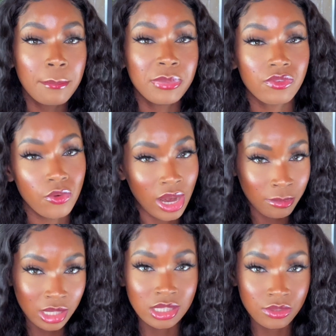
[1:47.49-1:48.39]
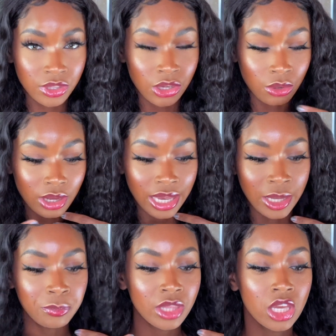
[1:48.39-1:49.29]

before I made this video, okay?